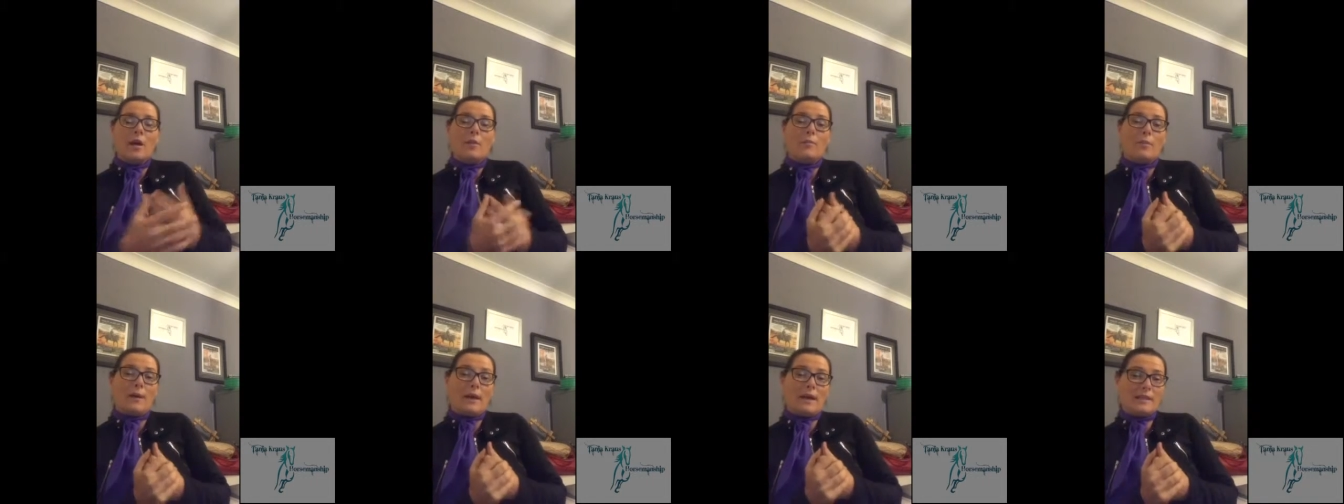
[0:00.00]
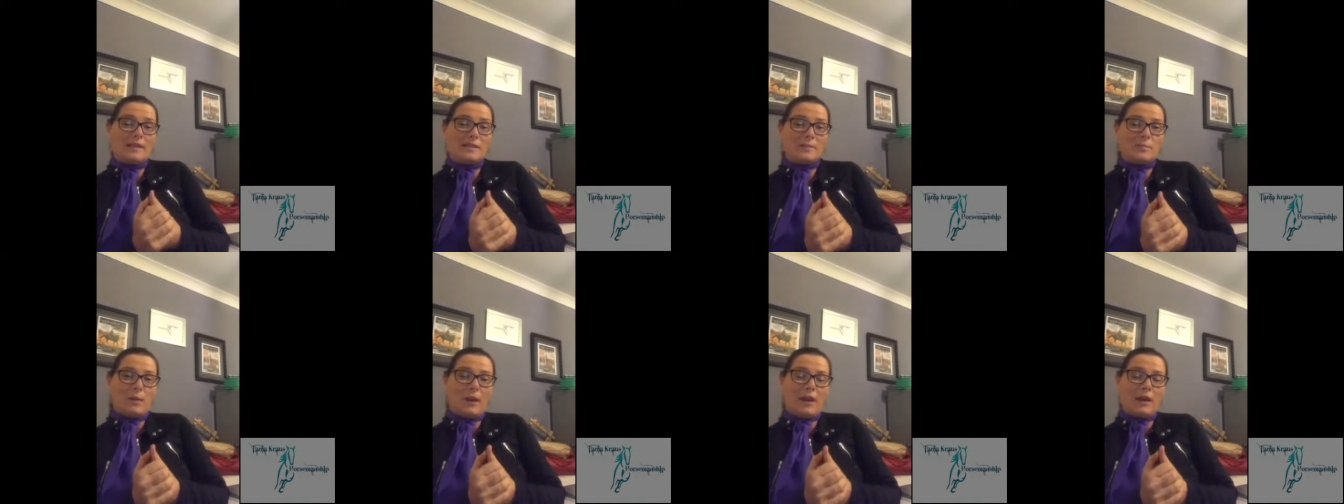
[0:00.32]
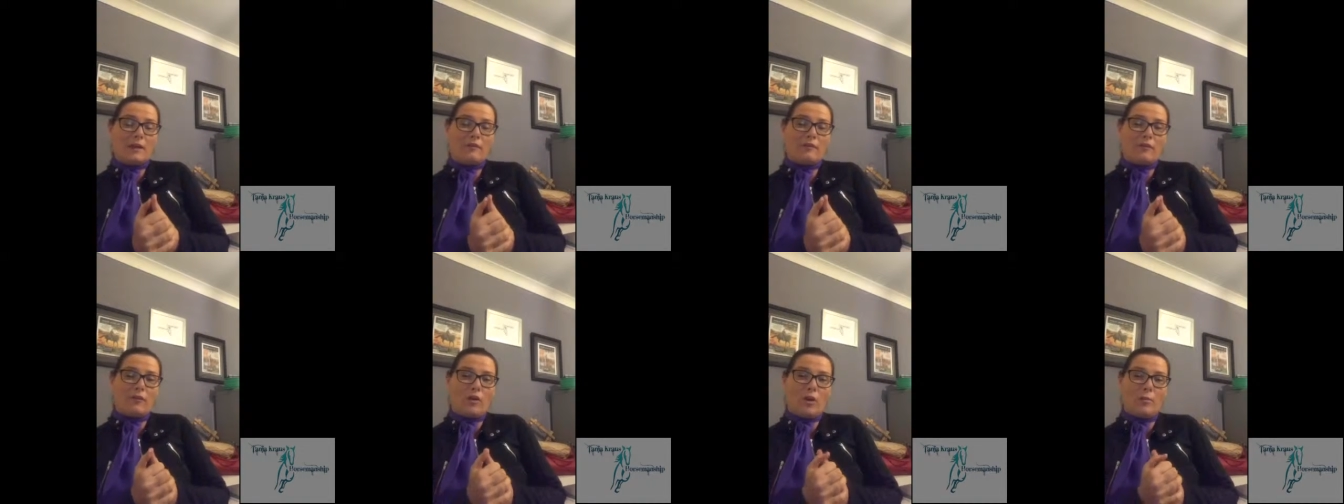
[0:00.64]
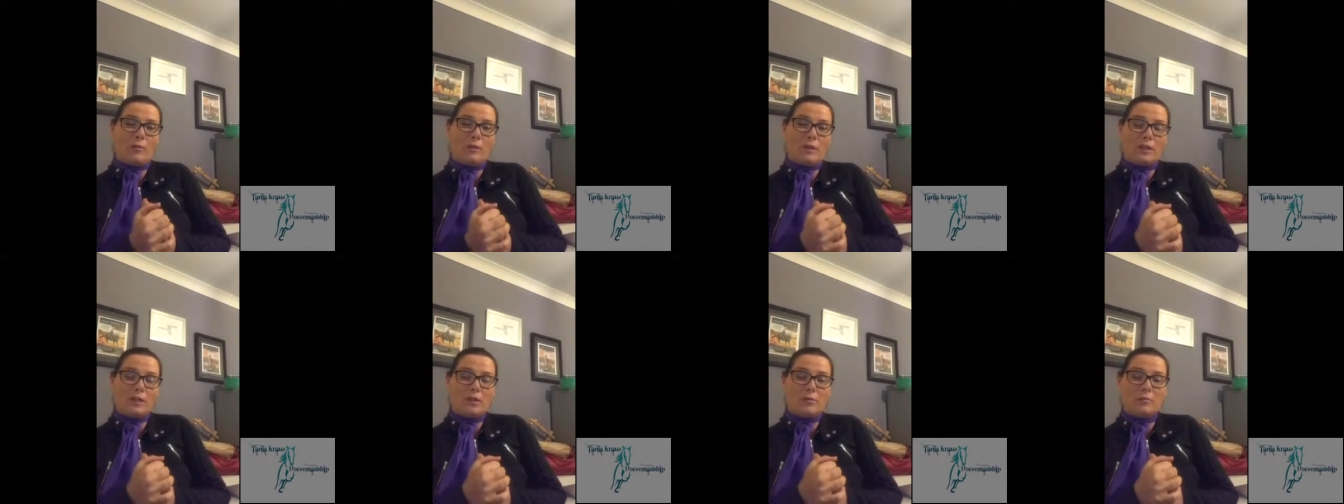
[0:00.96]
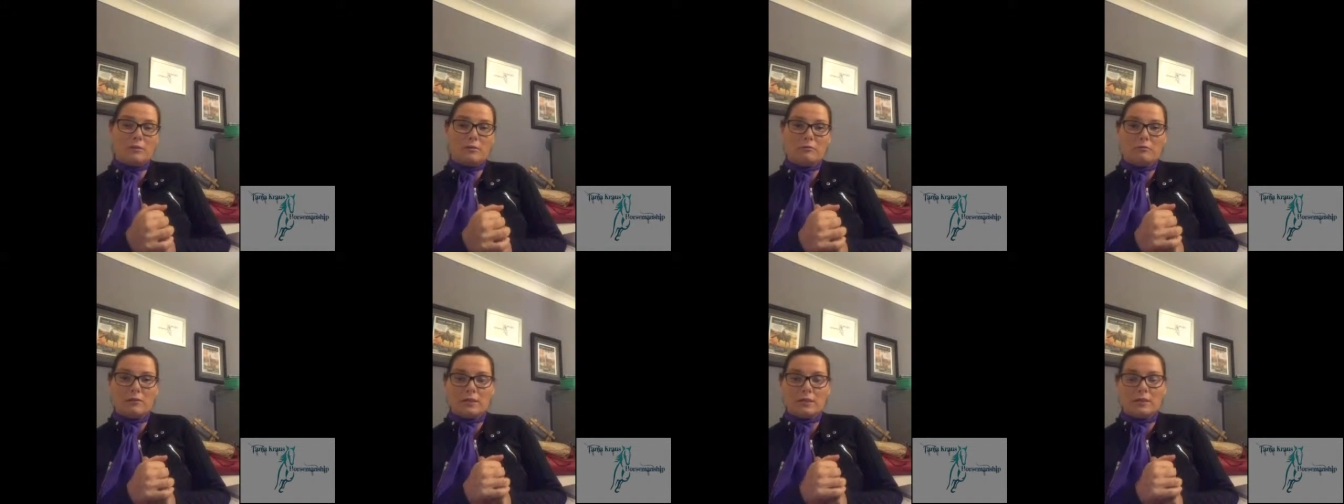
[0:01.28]
bounce back from, and it can
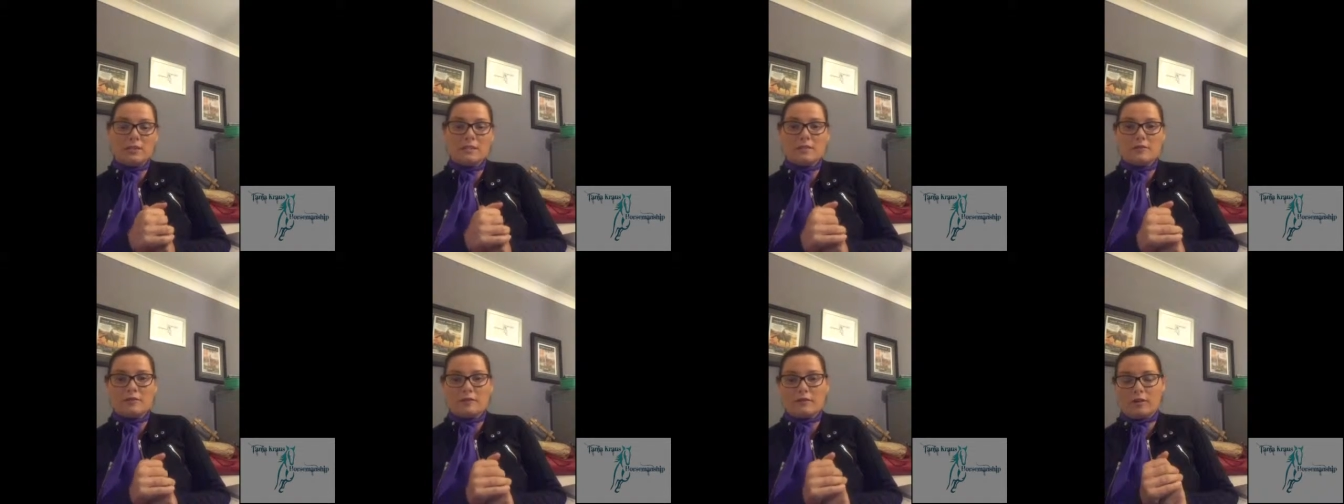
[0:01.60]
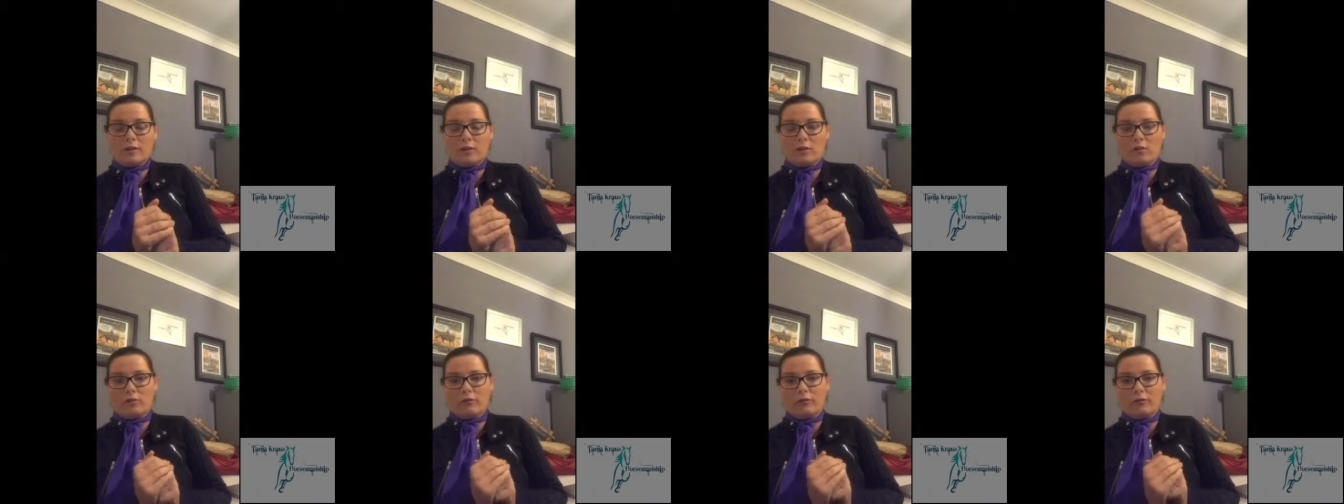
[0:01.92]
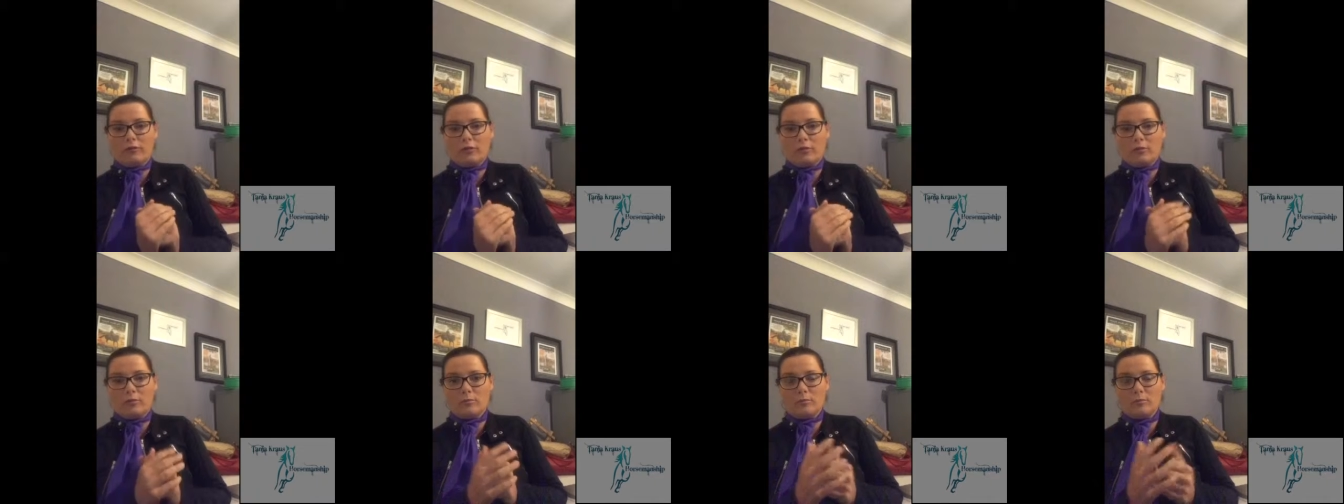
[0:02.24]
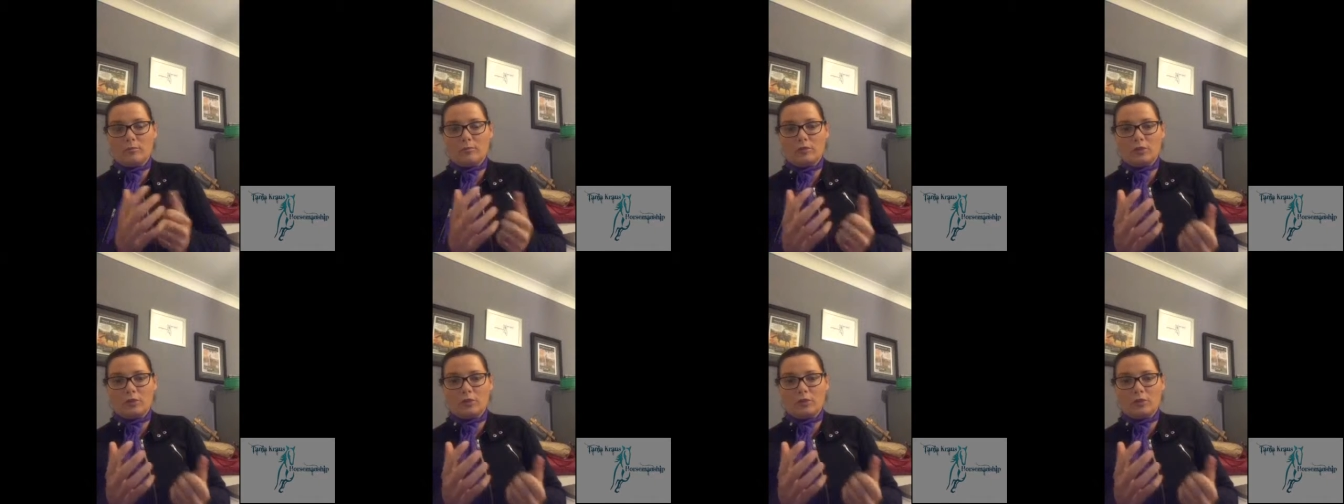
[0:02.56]
be really difficult, from,